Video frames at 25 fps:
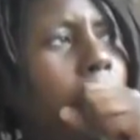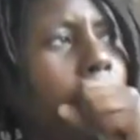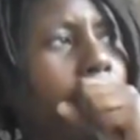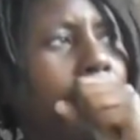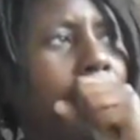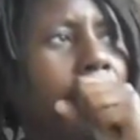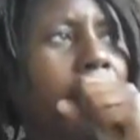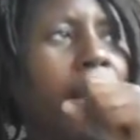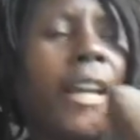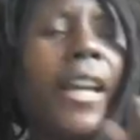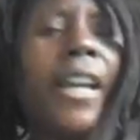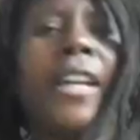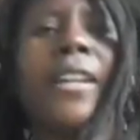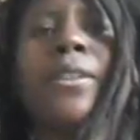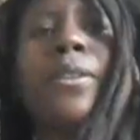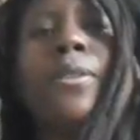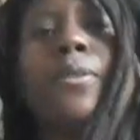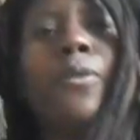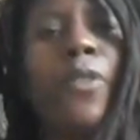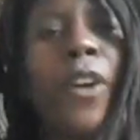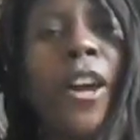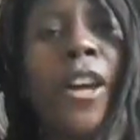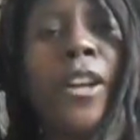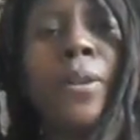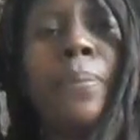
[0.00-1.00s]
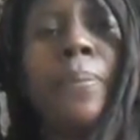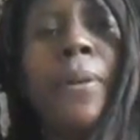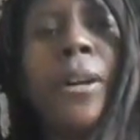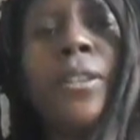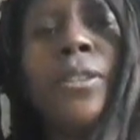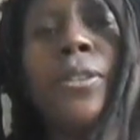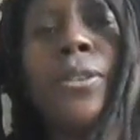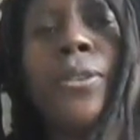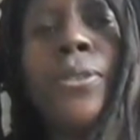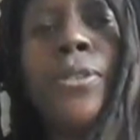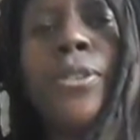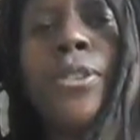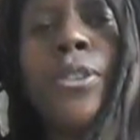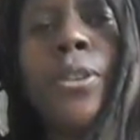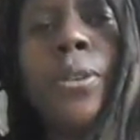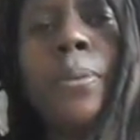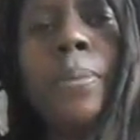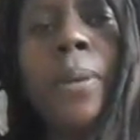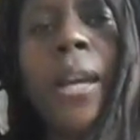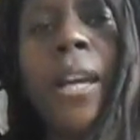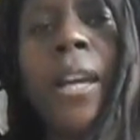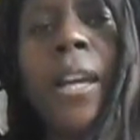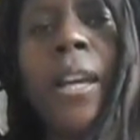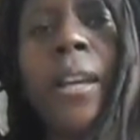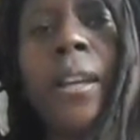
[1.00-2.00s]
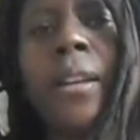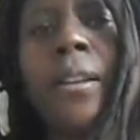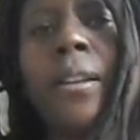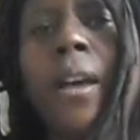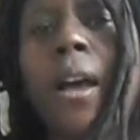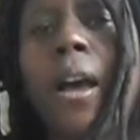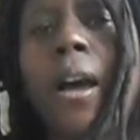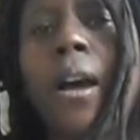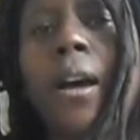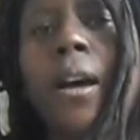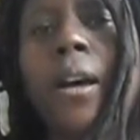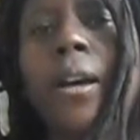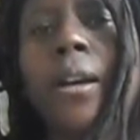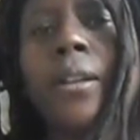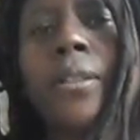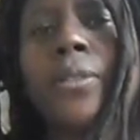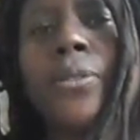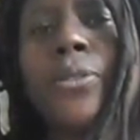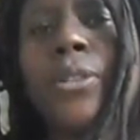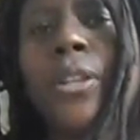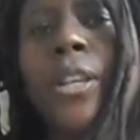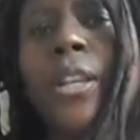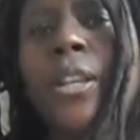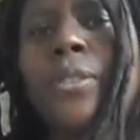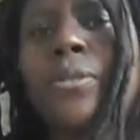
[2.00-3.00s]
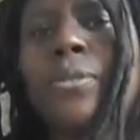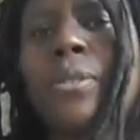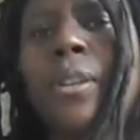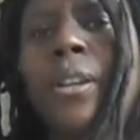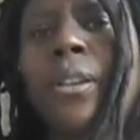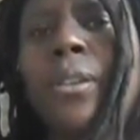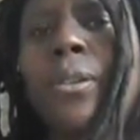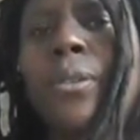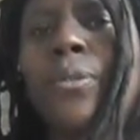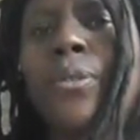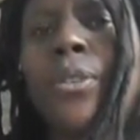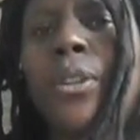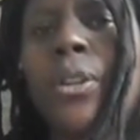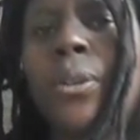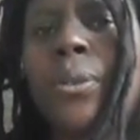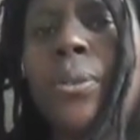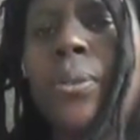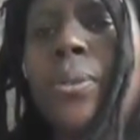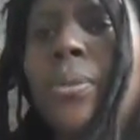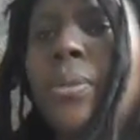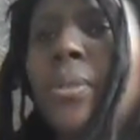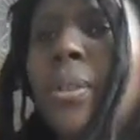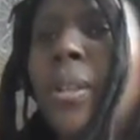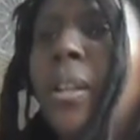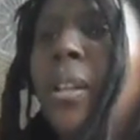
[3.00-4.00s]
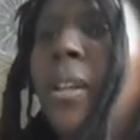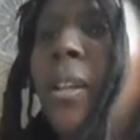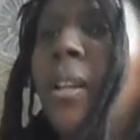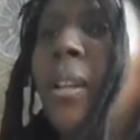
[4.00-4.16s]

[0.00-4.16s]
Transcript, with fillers: and to find him on YouTube and uh, see his interviews.